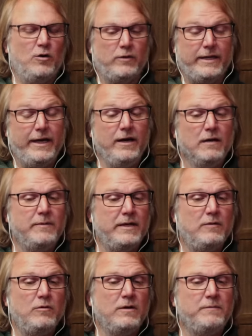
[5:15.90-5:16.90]
care, but it
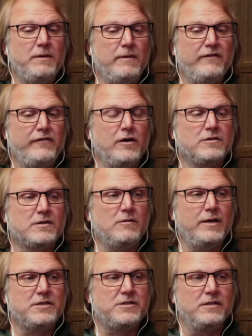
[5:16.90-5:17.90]
wouldn't be Wait, my first
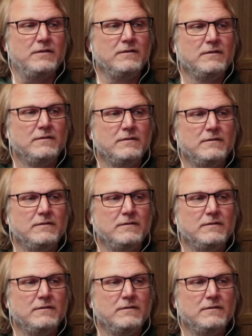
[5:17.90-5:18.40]
question. You said